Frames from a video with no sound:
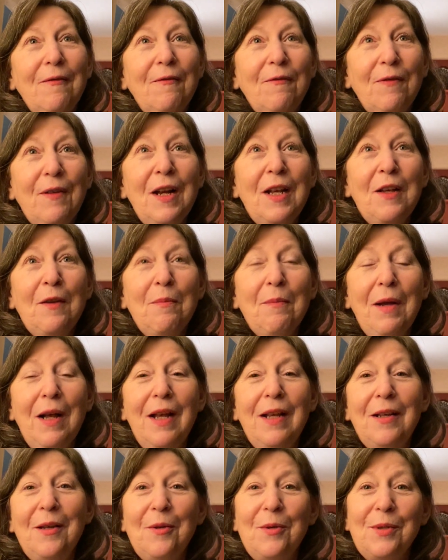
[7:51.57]
friend of
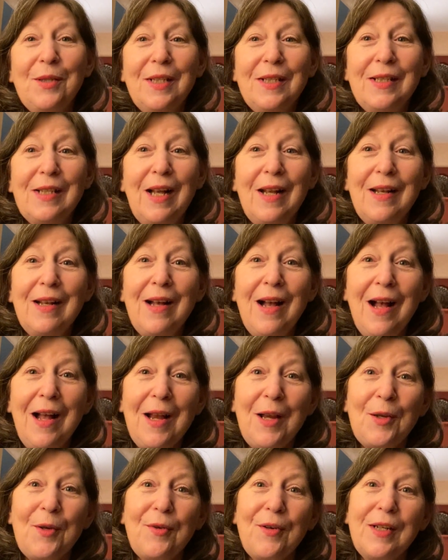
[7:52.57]
mine who's a
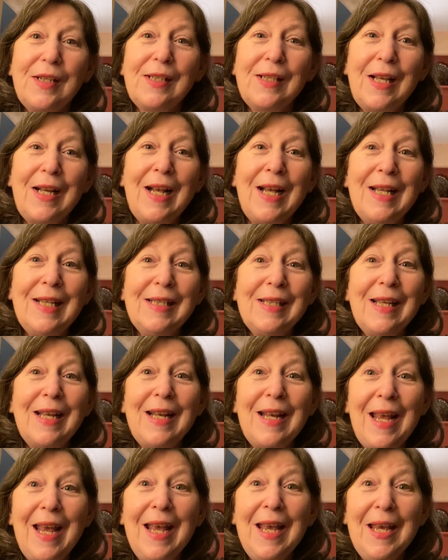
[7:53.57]
psychiatrist, and I said,
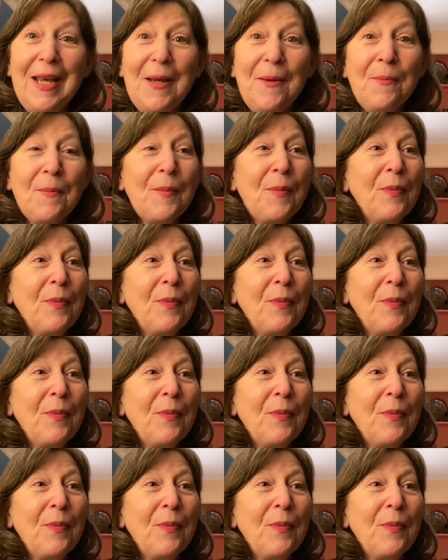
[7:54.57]
Hey,